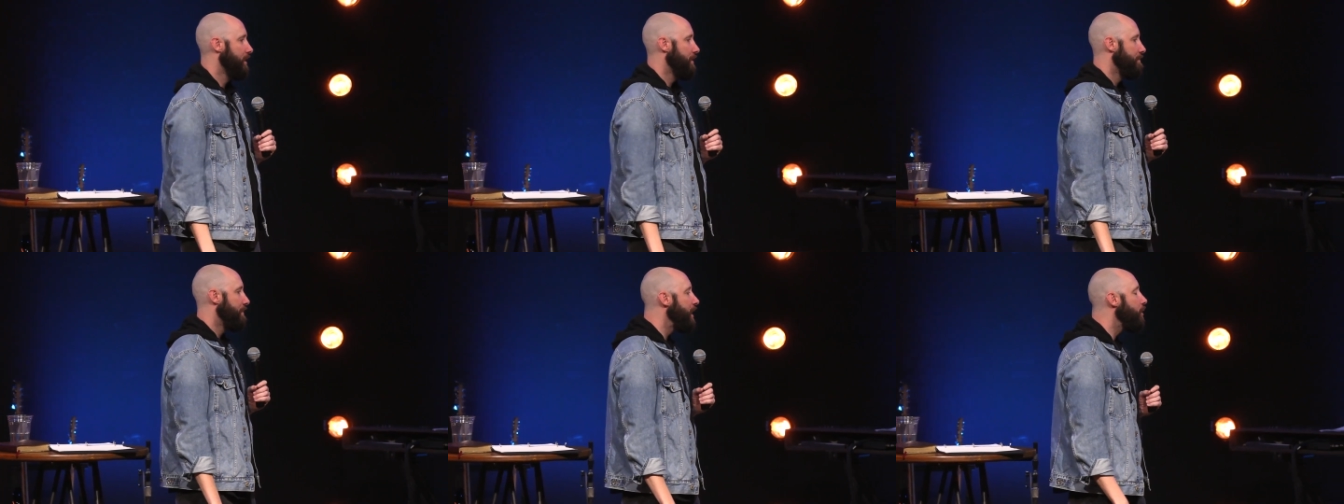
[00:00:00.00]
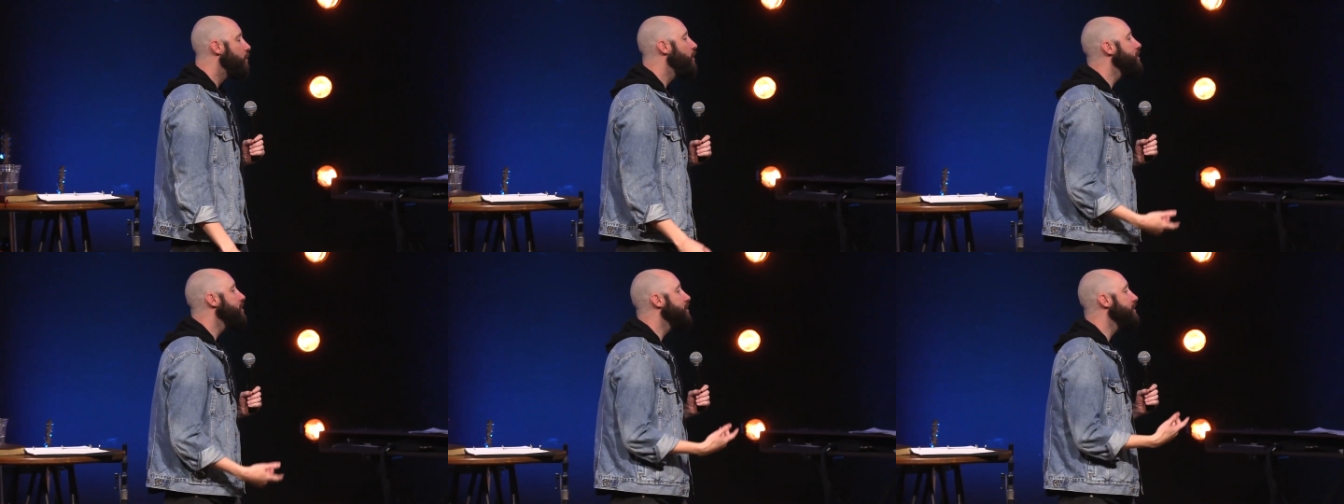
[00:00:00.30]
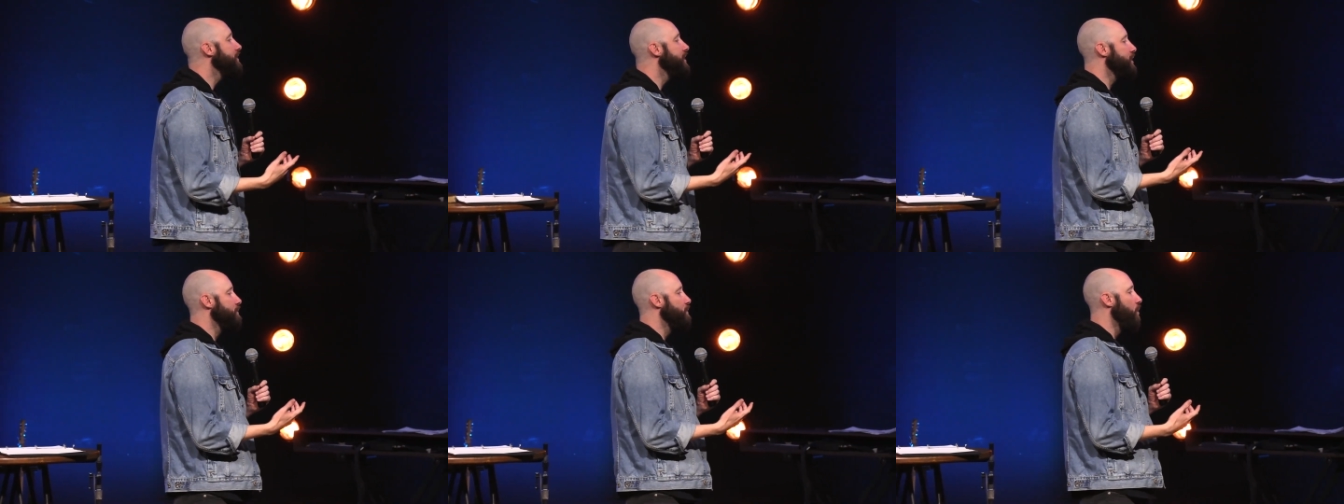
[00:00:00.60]
My question
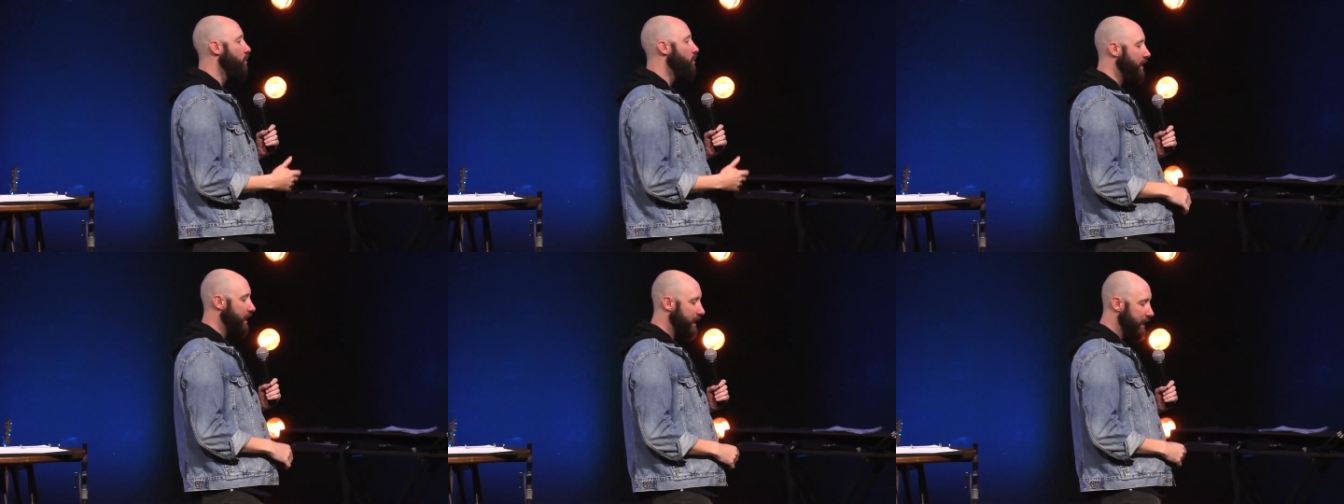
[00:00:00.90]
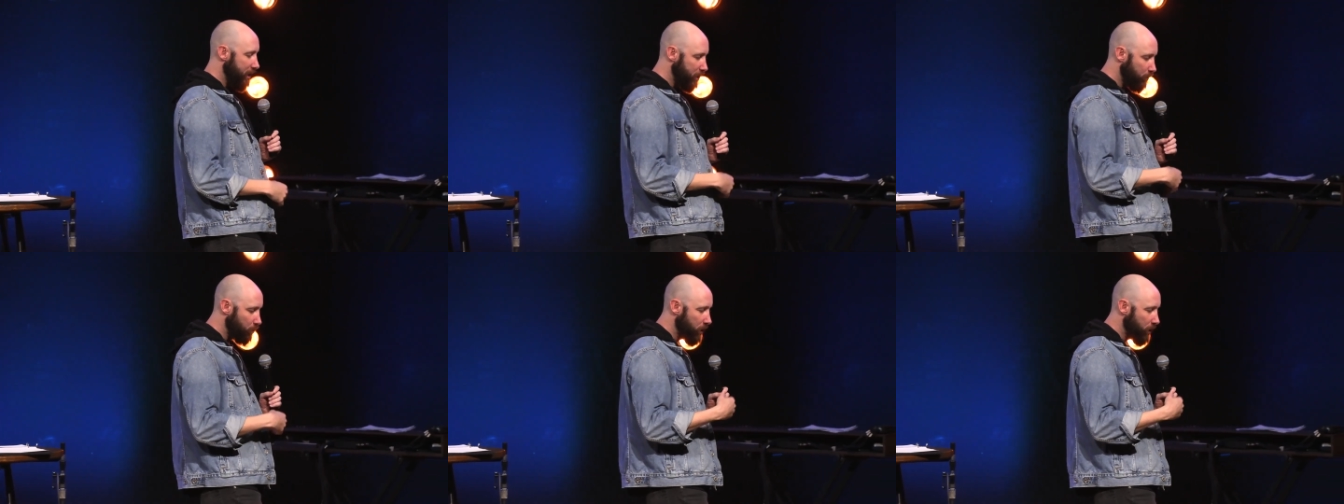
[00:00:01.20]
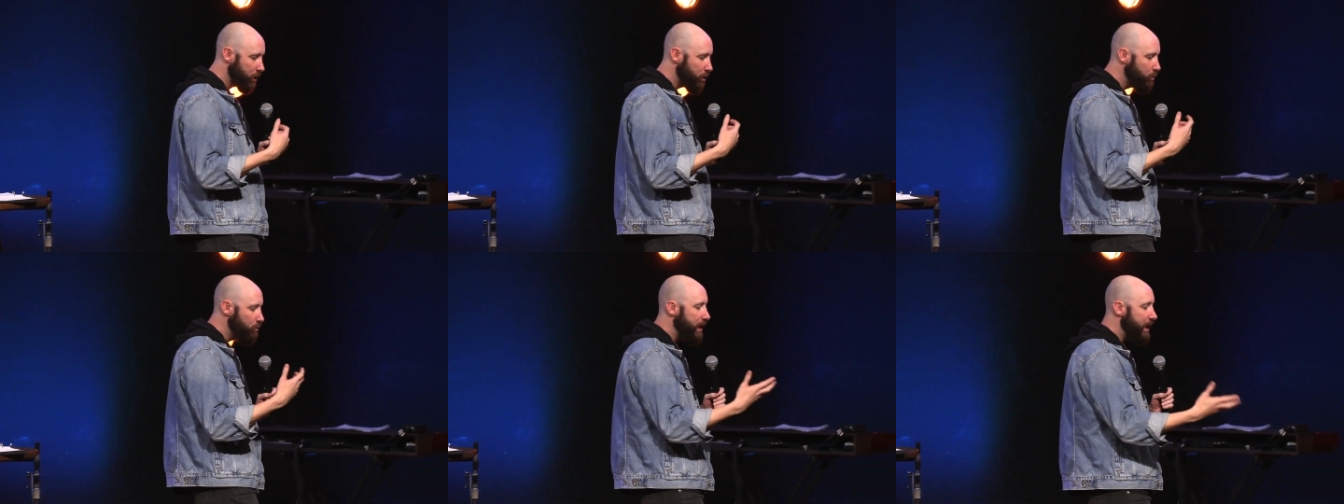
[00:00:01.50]
this morning is when
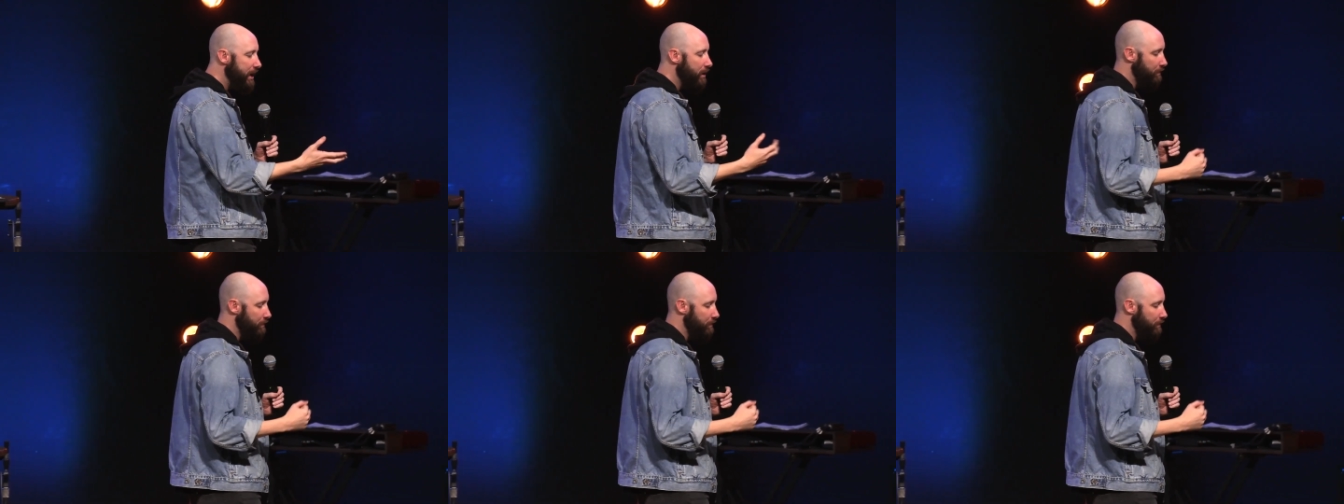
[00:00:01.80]
you need a